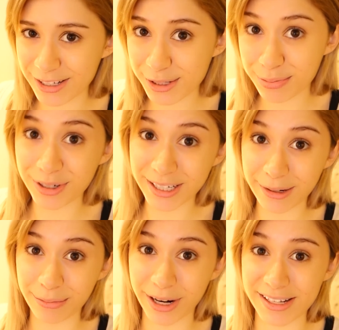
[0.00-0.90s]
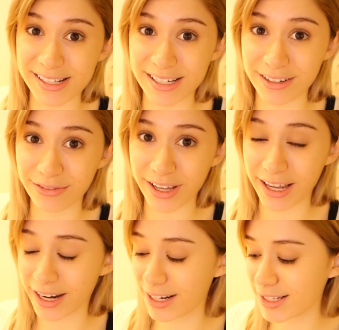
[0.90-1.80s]
is pretty impressive,
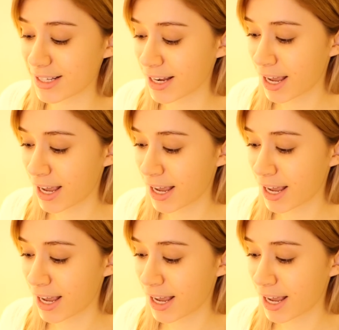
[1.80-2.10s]
and